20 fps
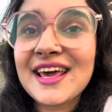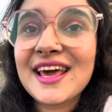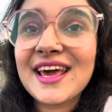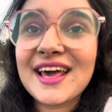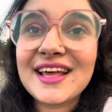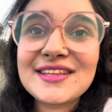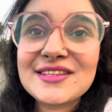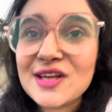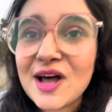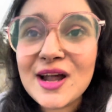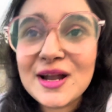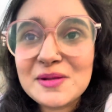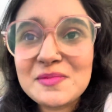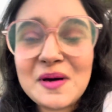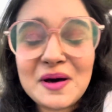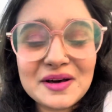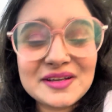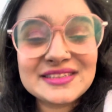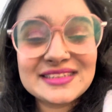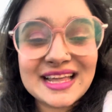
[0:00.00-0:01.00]
it's not
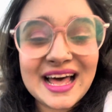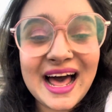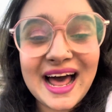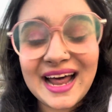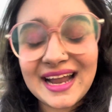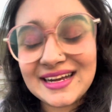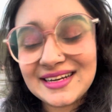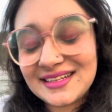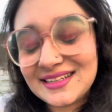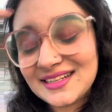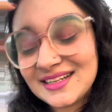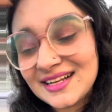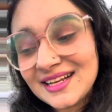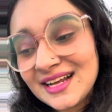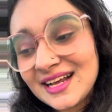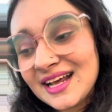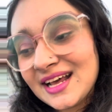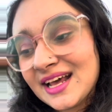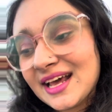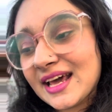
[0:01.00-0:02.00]
about that
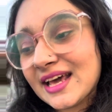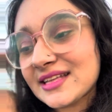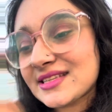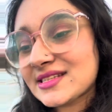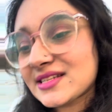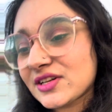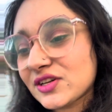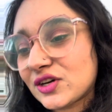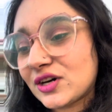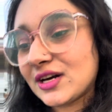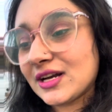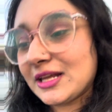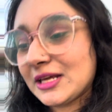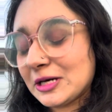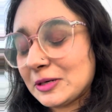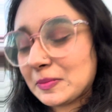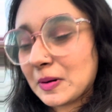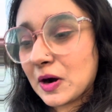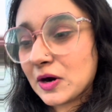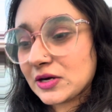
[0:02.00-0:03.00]
it's really
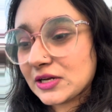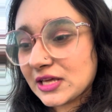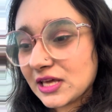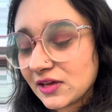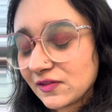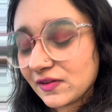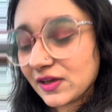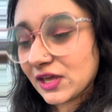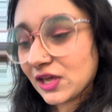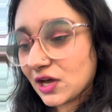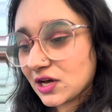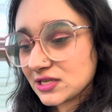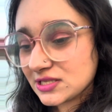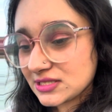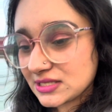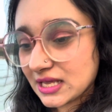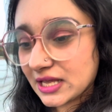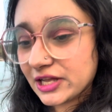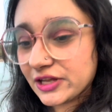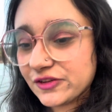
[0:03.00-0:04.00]
about giving
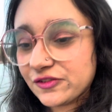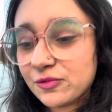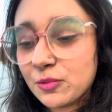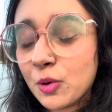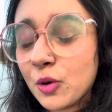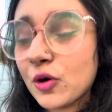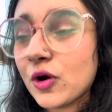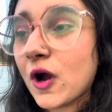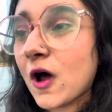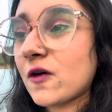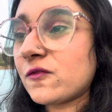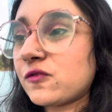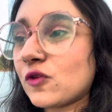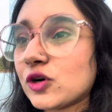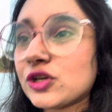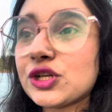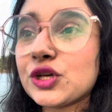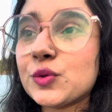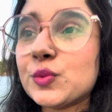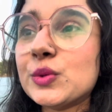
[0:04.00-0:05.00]
yourself more of
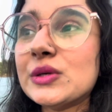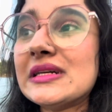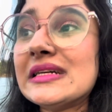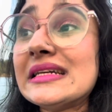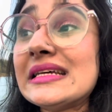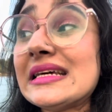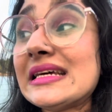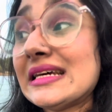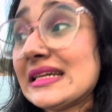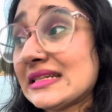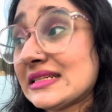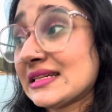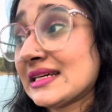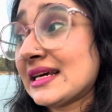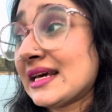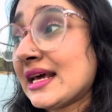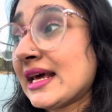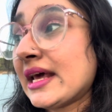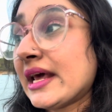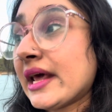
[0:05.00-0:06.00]
what you would need.
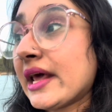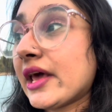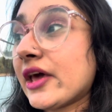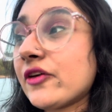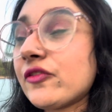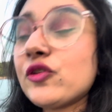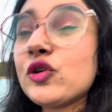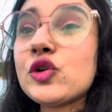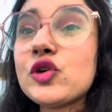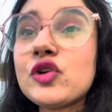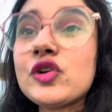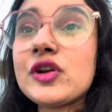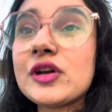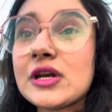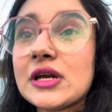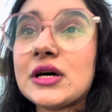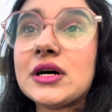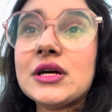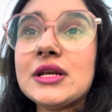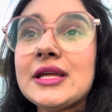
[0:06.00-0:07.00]
If you're
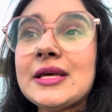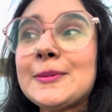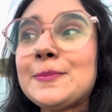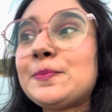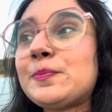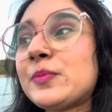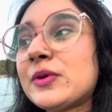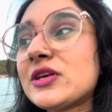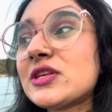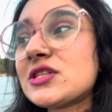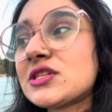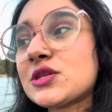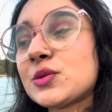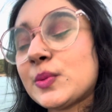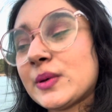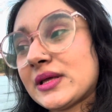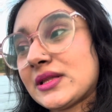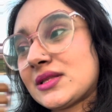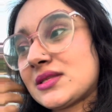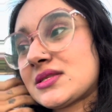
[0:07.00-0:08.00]
really pissed
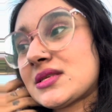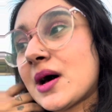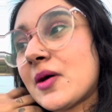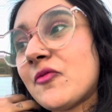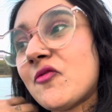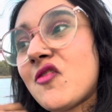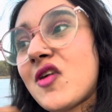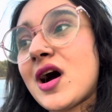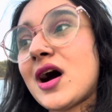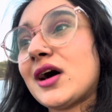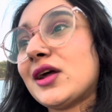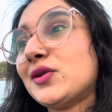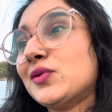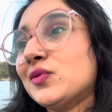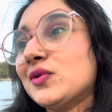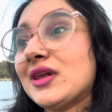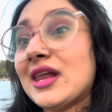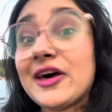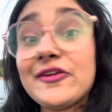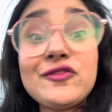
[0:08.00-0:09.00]
with someone
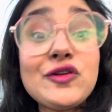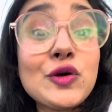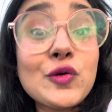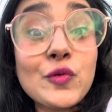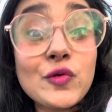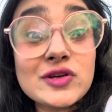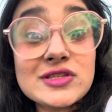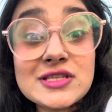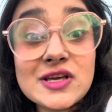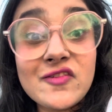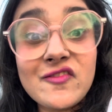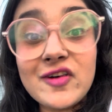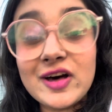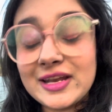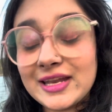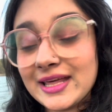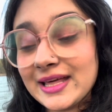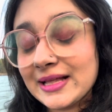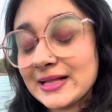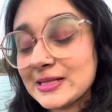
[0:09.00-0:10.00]
who left you or
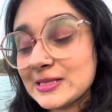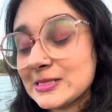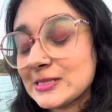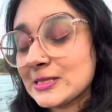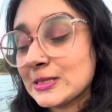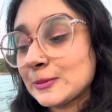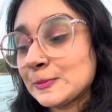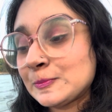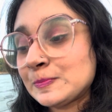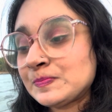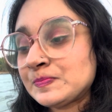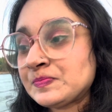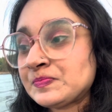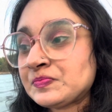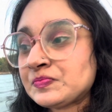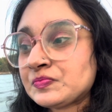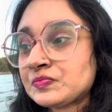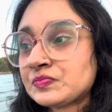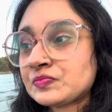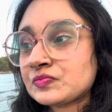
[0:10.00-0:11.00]
someone else
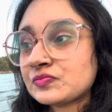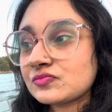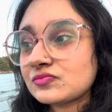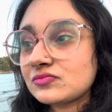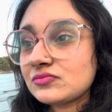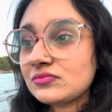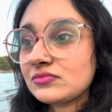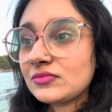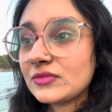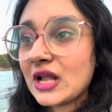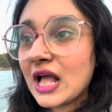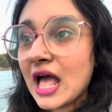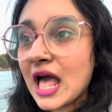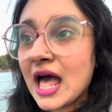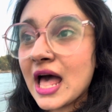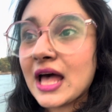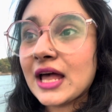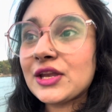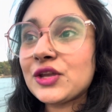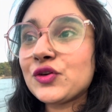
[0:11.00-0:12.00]

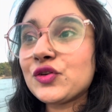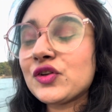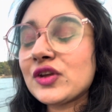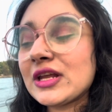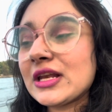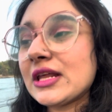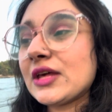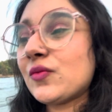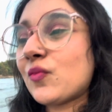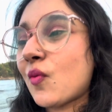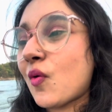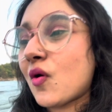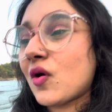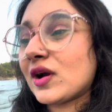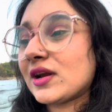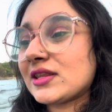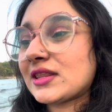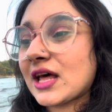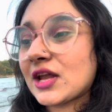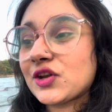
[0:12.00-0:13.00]
and you really
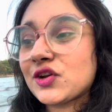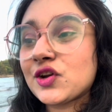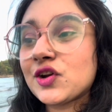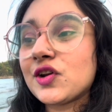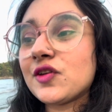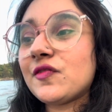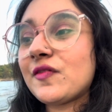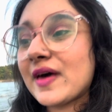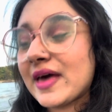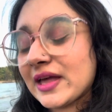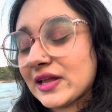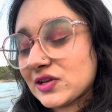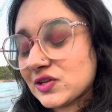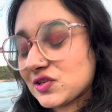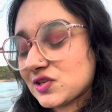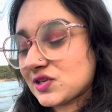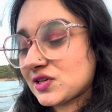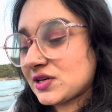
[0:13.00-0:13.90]
want that revenge,